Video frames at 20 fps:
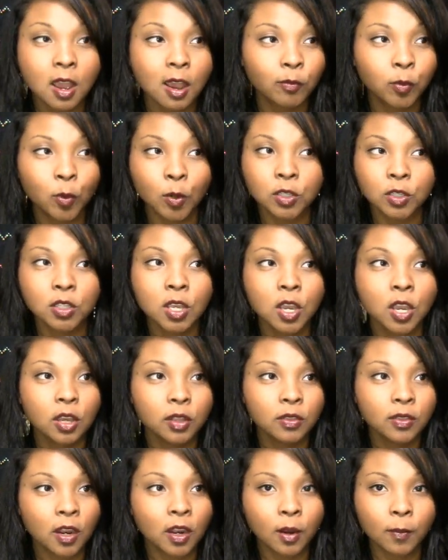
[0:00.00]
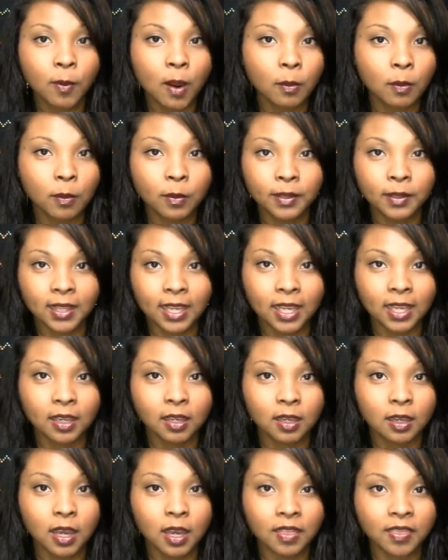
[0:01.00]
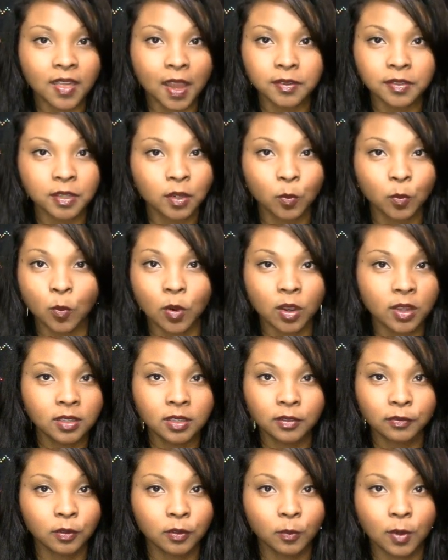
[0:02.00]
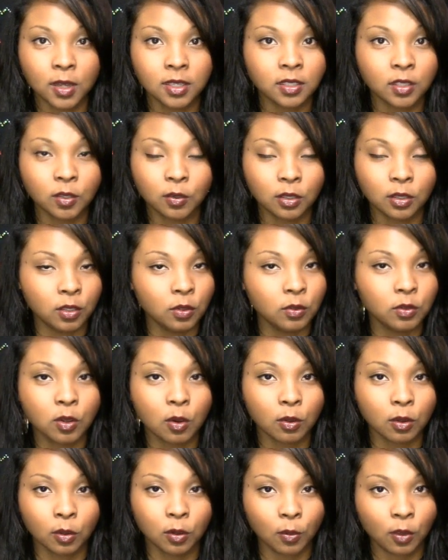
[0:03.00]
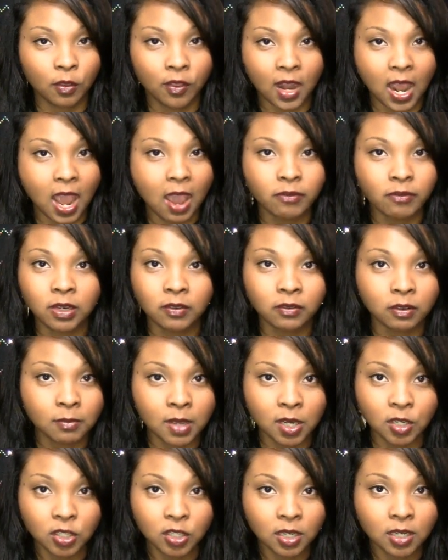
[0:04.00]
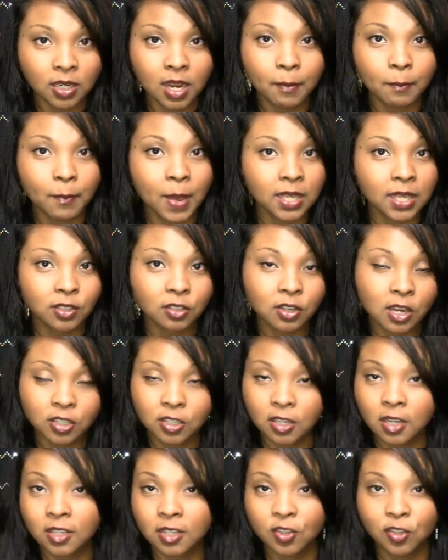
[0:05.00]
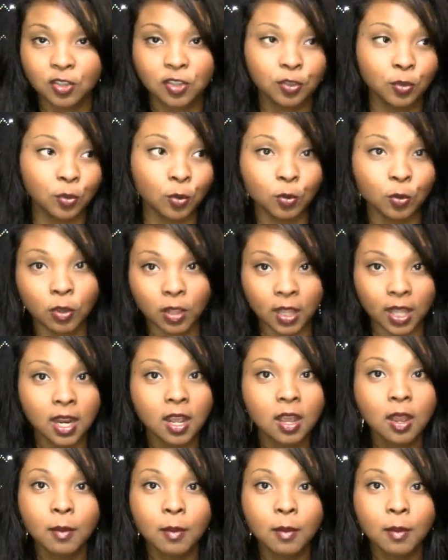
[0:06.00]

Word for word: Of course, there are probably like a thousand and one different ways that you can use coconut oil that I haven't even mentioned. My suggestion is to just Google it.